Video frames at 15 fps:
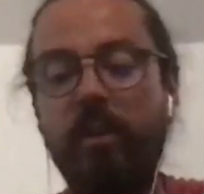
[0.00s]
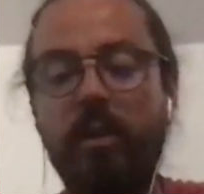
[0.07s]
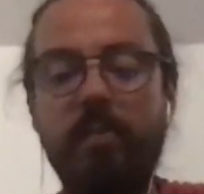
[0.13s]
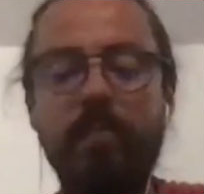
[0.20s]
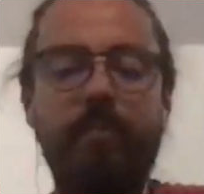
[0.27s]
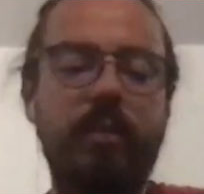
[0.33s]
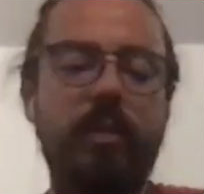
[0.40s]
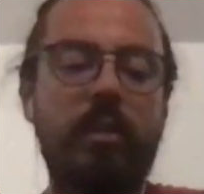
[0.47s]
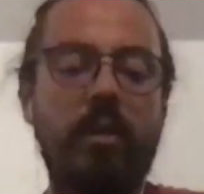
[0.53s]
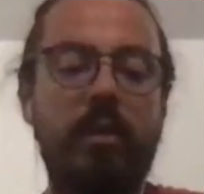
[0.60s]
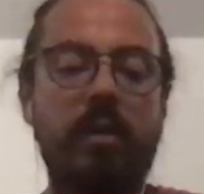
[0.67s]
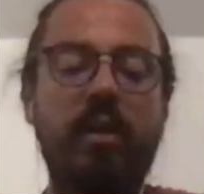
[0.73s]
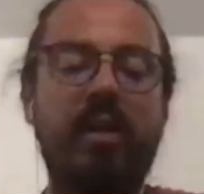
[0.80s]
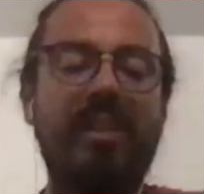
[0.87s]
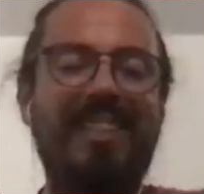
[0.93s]
an
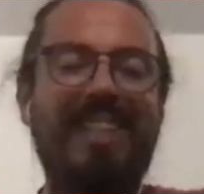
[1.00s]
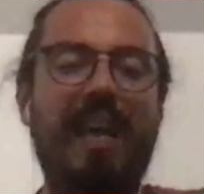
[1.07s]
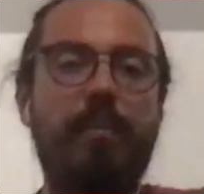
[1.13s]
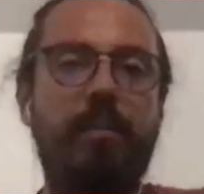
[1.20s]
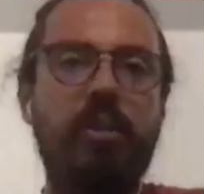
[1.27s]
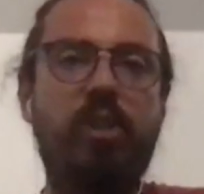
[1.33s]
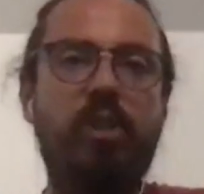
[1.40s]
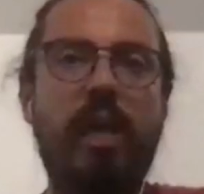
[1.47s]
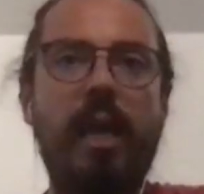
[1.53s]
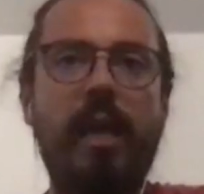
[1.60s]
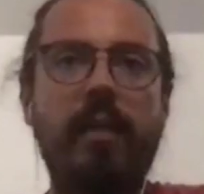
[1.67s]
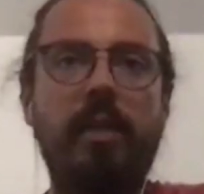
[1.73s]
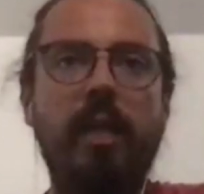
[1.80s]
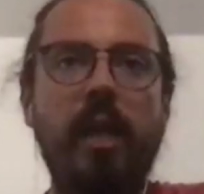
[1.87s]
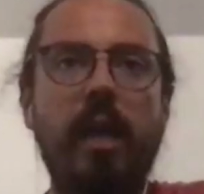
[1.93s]
established act,
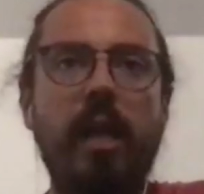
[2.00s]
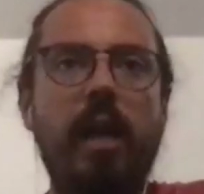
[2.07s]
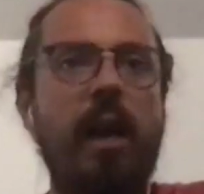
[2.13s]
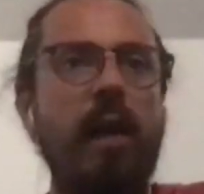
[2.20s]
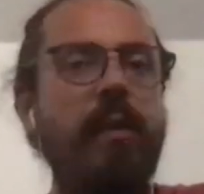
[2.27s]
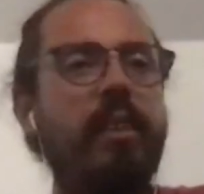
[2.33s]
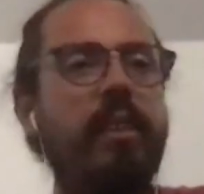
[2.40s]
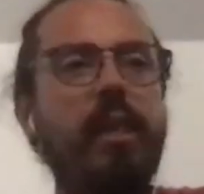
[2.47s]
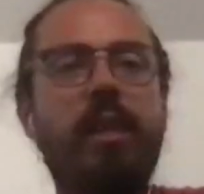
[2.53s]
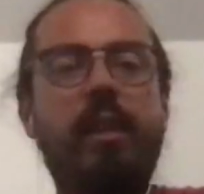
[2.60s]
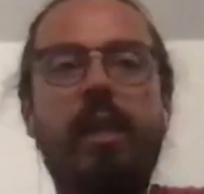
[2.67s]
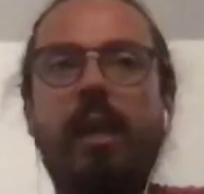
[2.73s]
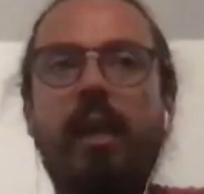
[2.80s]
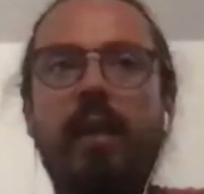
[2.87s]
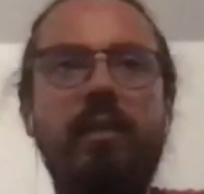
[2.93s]
I think that
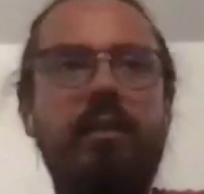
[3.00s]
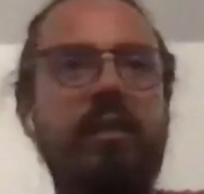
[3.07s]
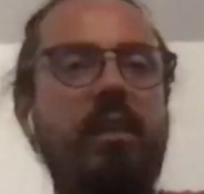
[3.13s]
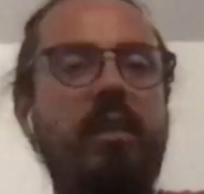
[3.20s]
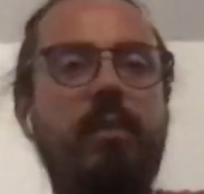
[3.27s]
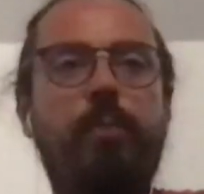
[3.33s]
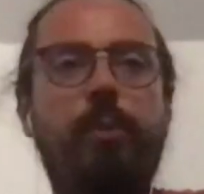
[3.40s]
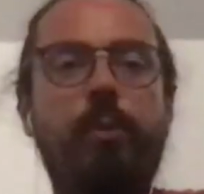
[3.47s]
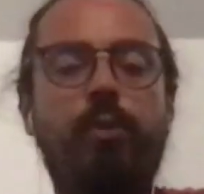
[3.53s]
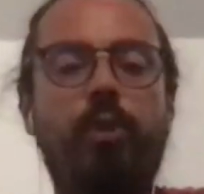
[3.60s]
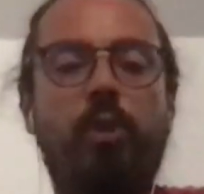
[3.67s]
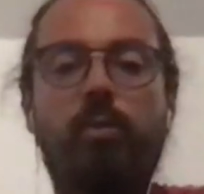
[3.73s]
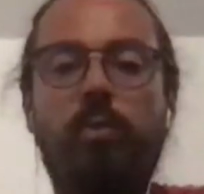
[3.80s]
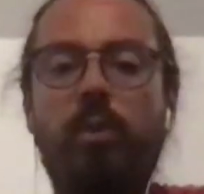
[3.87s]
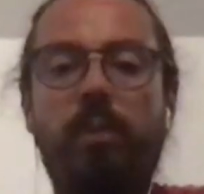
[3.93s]
the exposure
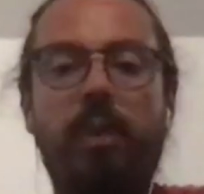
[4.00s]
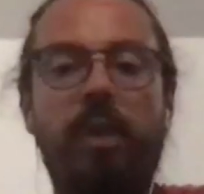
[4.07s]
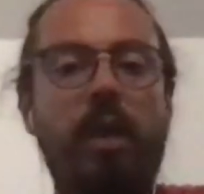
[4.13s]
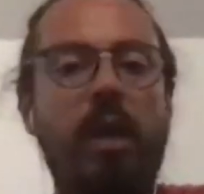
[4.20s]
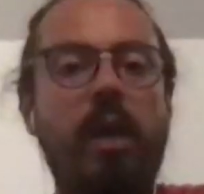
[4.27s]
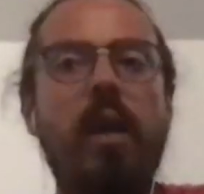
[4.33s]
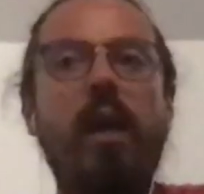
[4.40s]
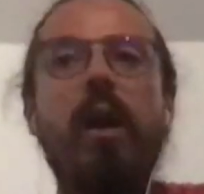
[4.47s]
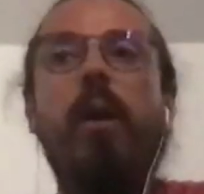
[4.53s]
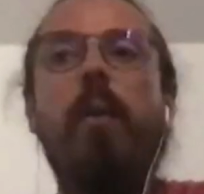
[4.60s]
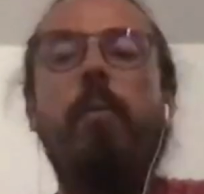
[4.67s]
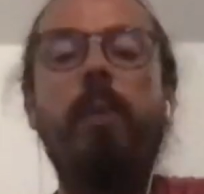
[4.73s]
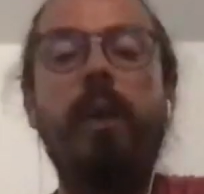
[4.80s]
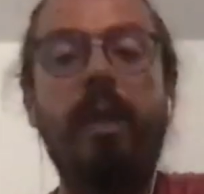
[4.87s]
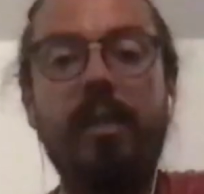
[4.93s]
would be
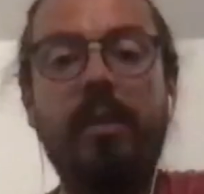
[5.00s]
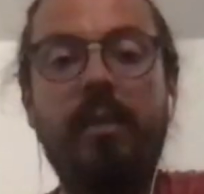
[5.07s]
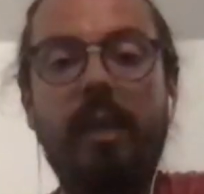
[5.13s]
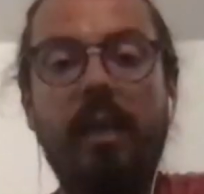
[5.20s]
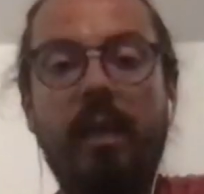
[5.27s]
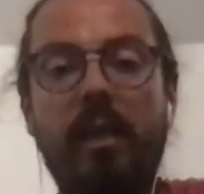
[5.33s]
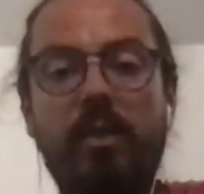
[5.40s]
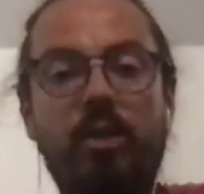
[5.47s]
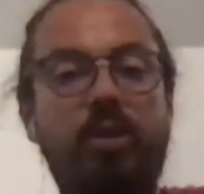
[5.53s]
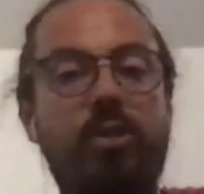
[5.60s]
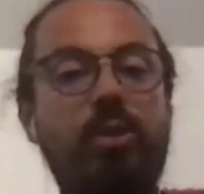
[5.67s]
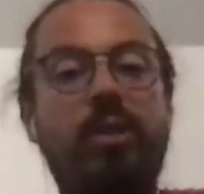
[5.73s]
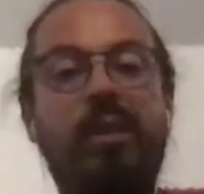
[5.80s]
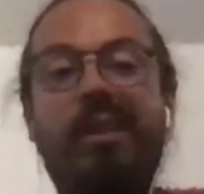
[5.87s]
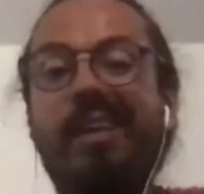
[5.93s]
amazing just to
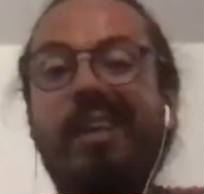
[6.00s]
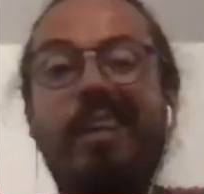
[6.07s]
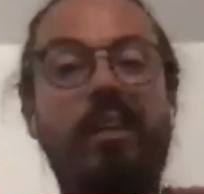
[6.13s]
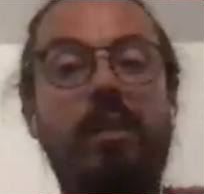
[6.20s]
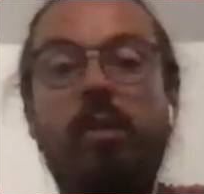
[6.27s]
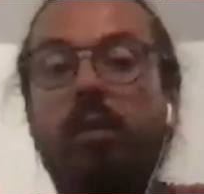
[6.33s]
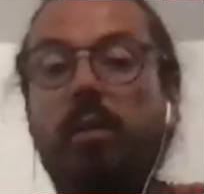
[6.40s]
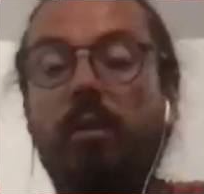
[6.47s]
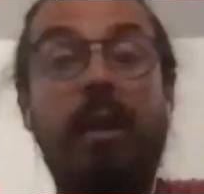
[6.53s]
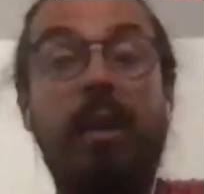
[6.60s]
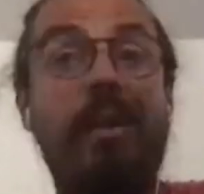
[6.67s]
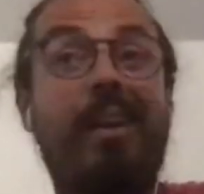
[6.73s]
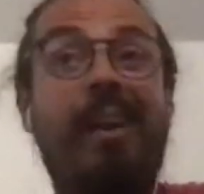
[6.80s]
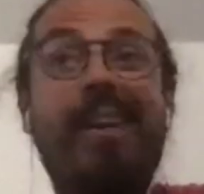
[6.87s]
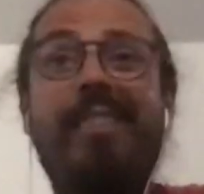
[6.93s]
get and I
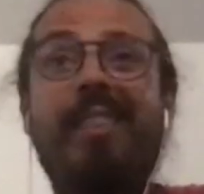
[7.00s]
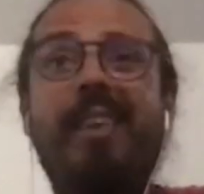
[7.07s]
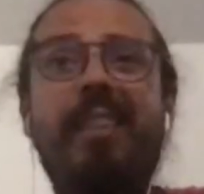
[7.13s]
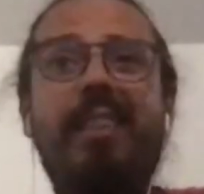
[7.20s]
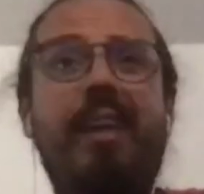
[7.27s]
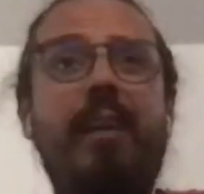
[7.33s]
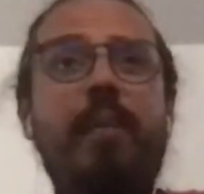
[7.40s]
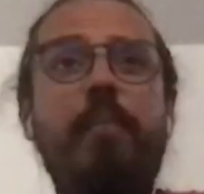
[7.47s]
think that